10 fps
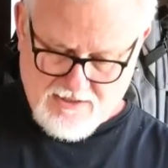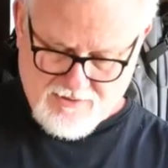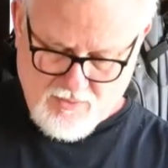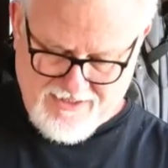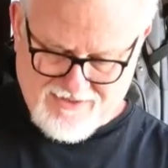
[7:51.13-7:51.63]

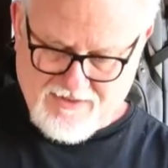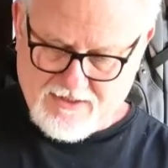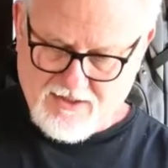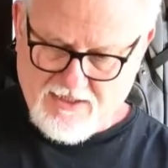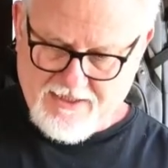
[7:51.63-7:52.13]

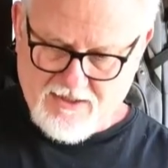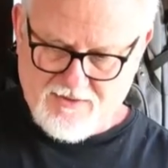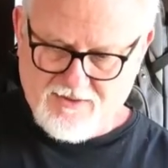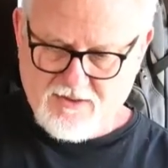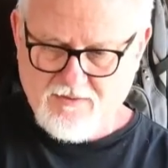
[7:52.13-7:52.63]
26
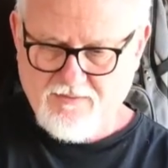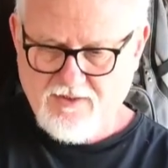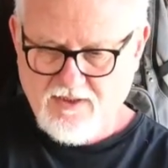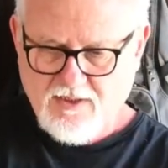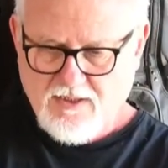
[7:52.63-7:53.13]
litres
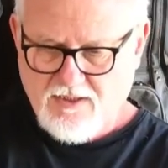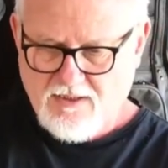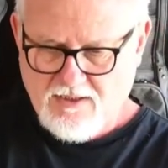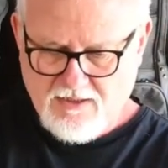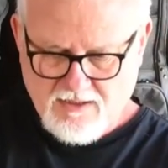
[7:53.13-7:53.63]

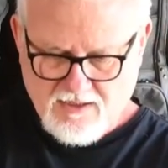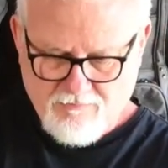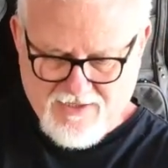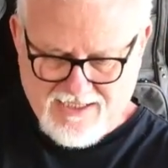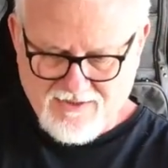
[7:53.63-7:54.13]

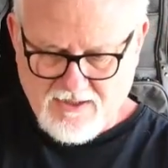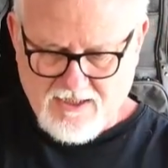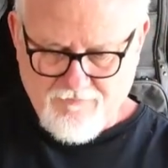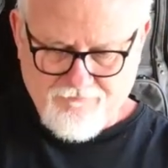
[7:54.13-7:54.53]
capacity.